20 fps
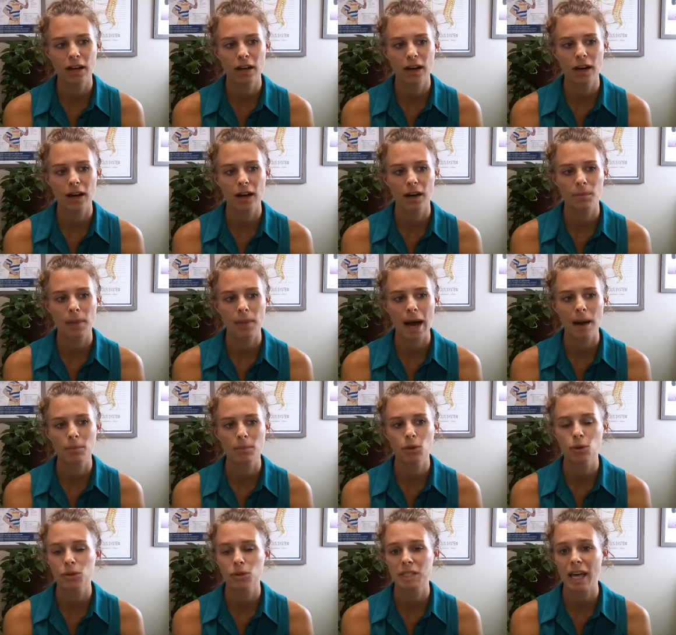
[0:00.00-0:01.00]
a mom
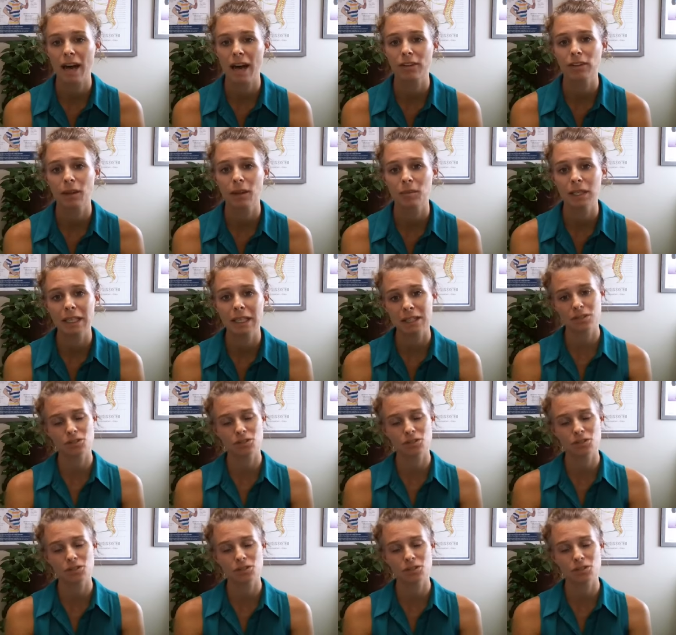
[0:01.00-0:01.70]
who is half Lebanese,